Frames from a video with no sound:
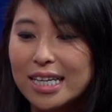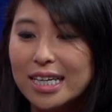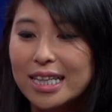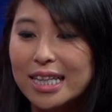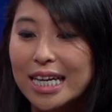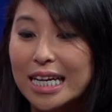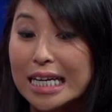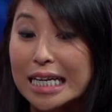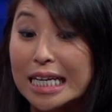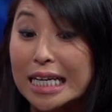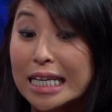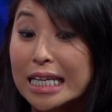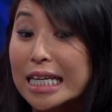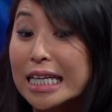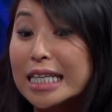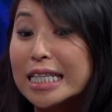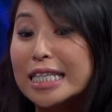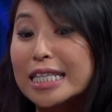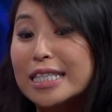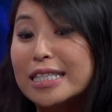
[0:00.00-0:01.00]
that it,
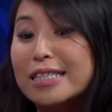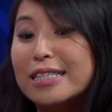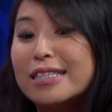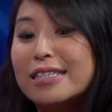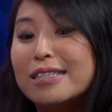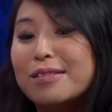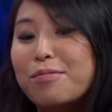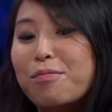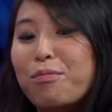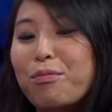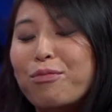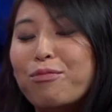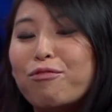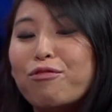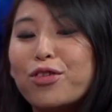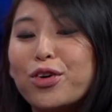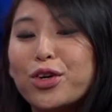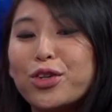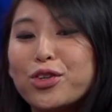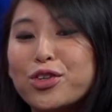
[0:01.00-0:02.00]
it needs
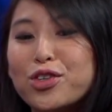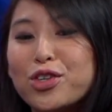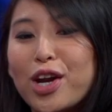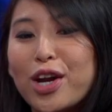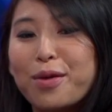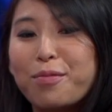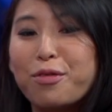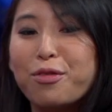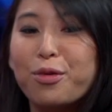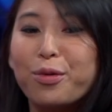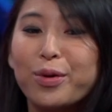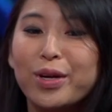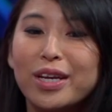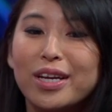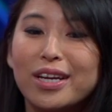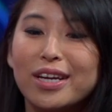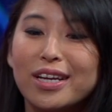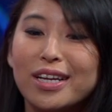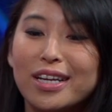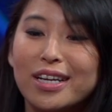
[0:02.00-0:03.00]
further study before we
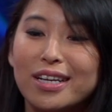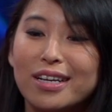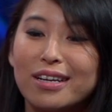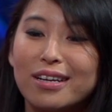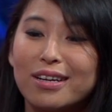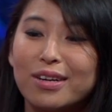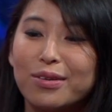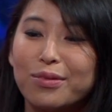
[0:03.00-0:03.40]
can